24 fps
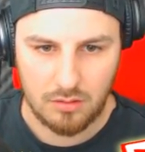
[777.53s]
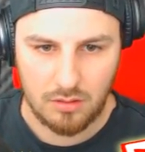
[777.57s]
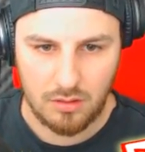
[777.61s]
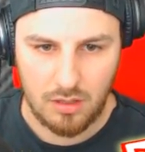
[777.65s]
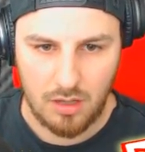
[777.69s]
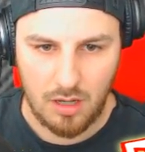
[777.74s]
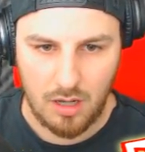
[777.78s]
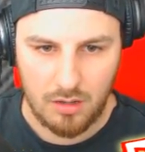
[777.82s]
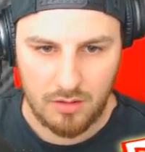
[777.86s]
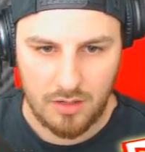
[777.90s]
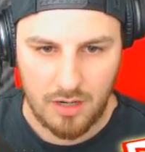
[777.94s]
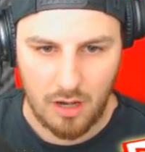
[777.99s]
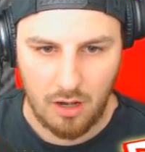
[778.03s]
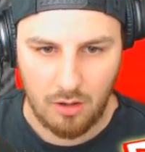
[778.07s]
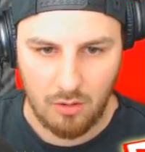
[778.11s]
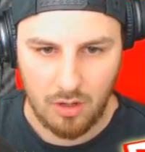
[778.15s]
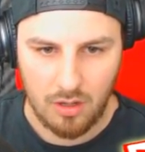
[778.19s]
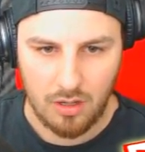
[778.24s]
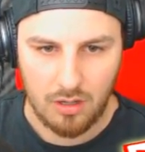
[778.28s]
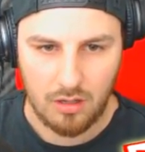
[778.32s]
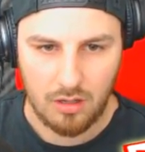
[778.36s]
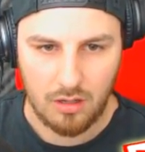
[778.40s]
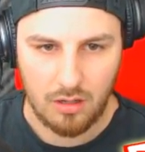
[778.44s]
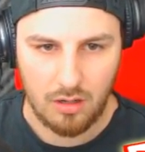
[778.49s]
Oh,
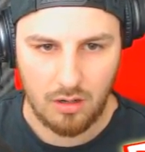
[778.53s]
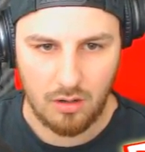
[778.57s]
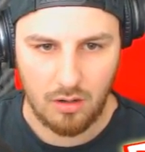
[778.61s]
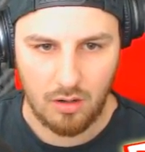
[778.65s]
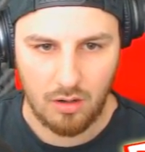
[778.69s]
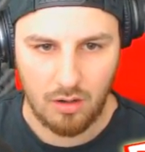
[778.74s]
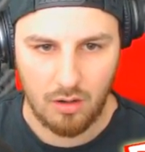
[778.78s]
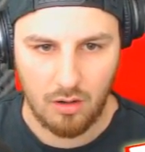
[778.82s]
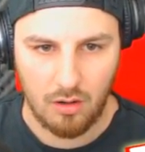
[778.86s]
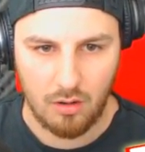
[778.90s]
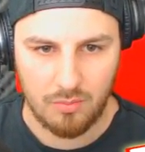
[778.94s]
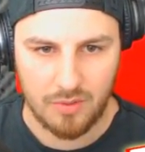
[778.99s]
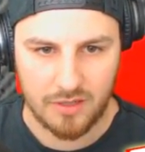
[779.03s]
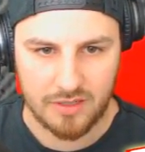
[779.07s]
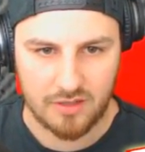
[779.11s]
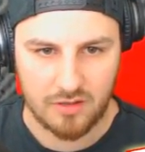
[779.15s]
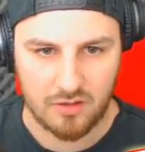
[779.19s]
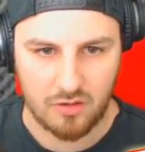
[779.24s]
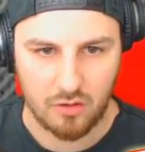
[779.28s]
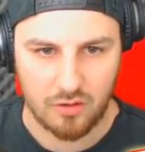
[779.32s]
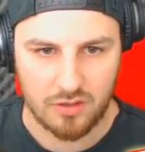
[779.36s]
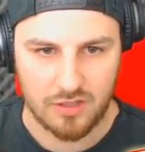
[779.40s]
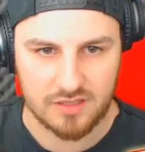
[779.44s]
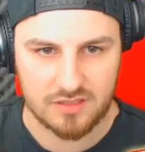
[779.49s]
no! Oh, my
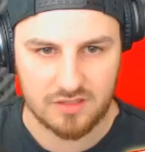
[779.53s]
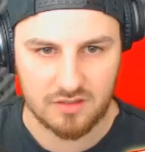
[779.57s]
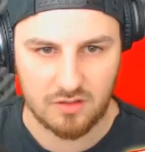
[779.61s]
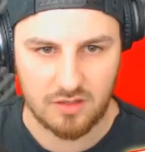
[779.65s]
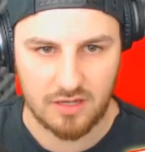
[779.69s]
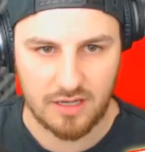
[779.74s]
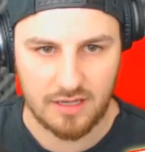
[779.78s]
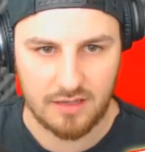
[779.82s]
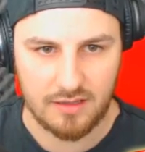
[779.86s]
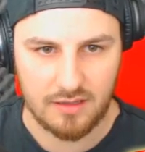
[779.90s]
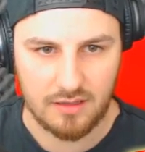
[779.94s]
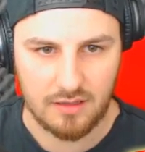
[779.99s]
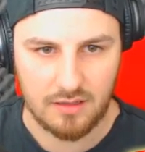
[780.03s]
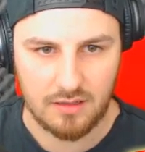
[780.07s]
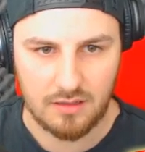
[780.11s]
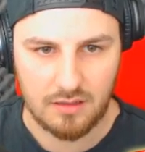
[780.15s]
goodness, okay.